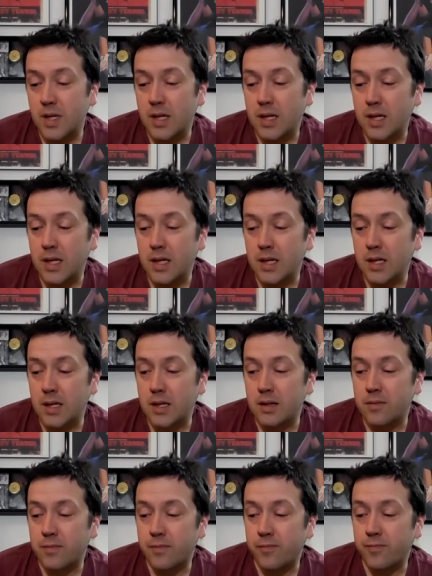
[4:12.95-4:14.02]

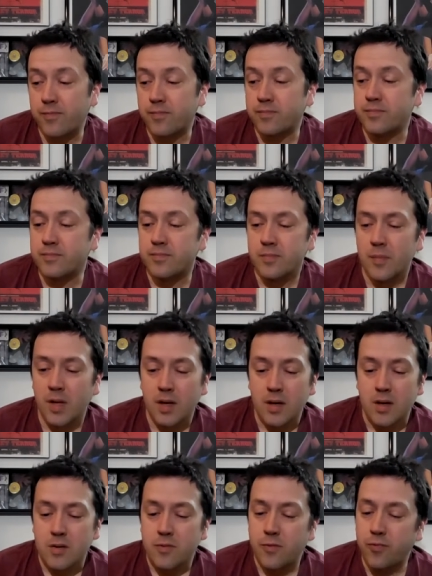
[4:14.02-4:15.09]
he
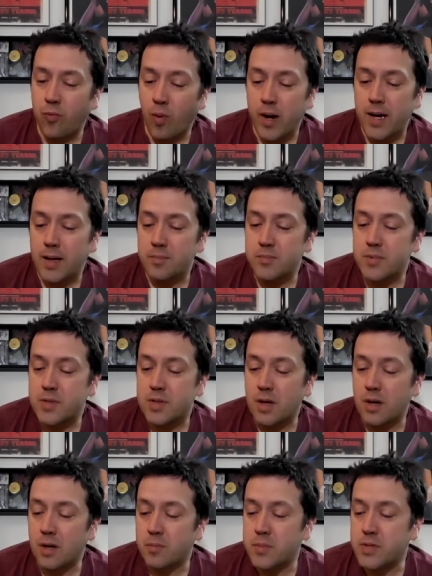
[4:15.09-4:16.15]
frames
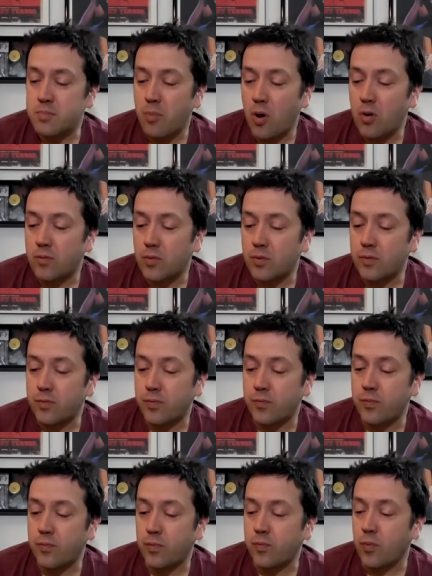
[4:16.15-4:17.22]
Ms. Marvel
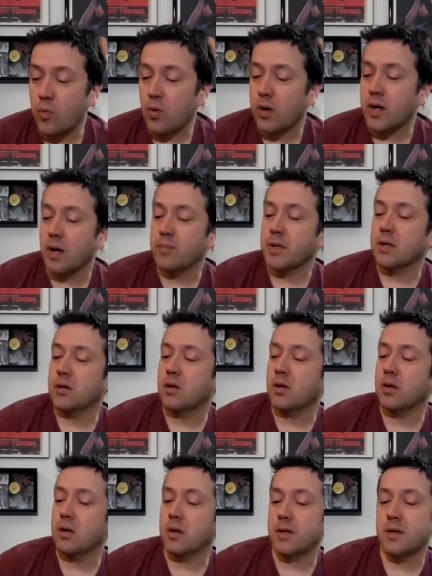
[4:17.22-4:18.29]
for coming...
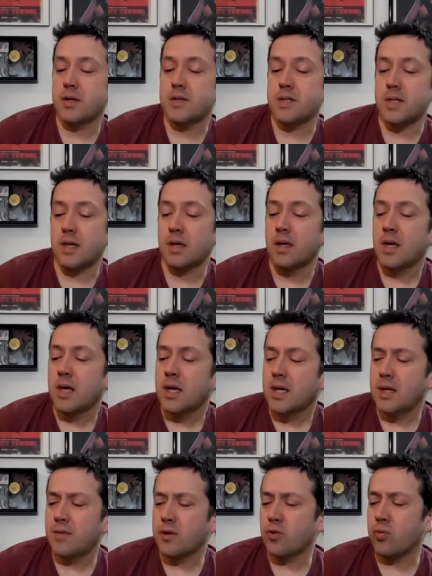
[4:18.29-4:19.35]
Let's see.
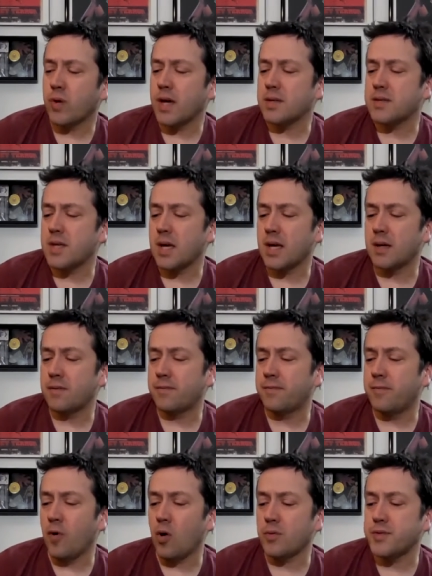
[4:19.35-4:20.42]
He even creates a
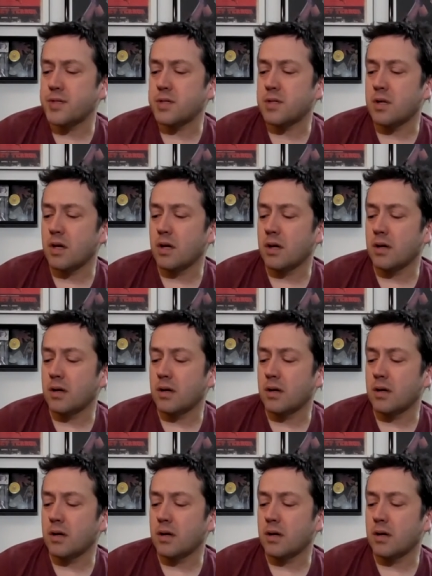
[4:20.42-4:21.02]
false...